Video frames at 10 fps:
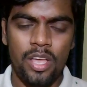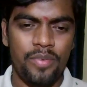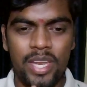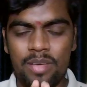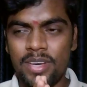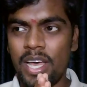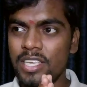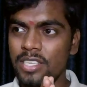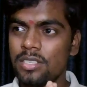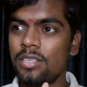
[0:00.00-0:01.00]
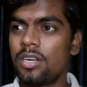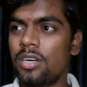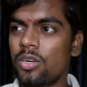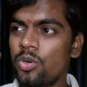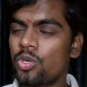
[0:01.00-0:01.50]
whenever I
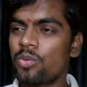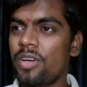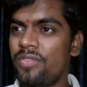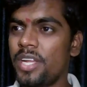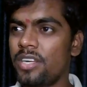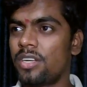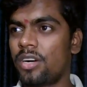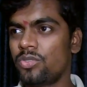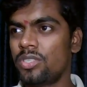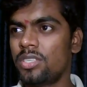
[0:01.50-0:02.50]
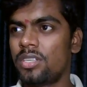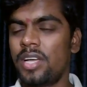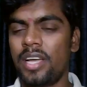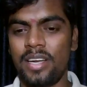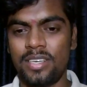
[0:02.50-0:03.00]
go to my friend's house
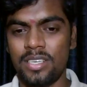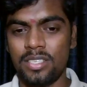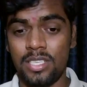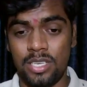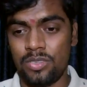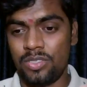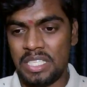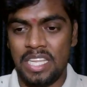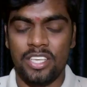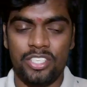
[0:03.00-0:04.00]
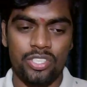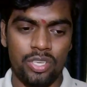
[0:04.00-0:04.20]
and then I